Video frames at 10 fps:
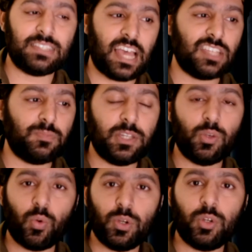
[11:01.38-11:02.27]
has been
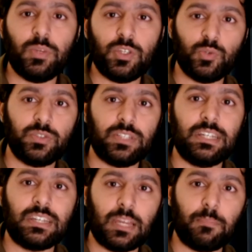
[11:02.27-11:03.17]
known to be used
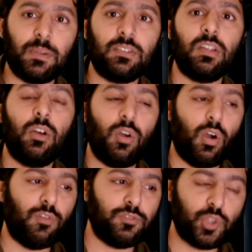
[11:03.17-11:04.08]
in treatment
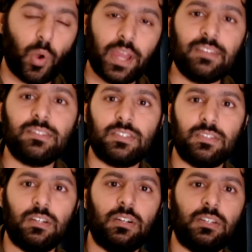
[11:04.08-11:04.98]
of joints
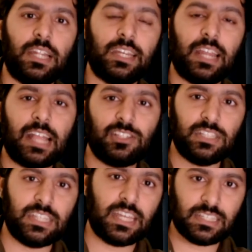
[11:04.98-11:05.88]
that are
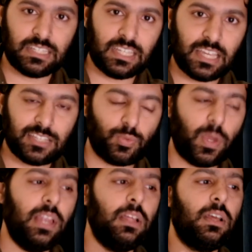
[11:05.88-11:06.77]
actually there in the knee as
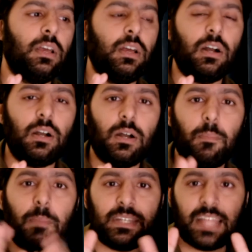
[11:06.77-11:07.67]
well.
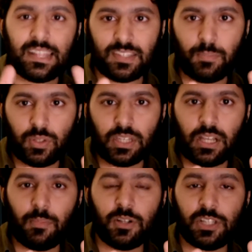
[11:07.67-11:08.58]
But that's about the
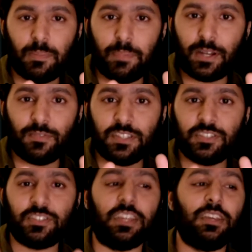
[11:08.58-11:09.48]
commercial bit of this
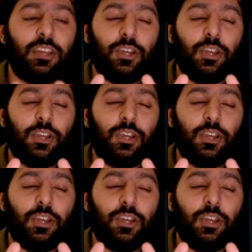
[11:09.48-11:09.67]
tree.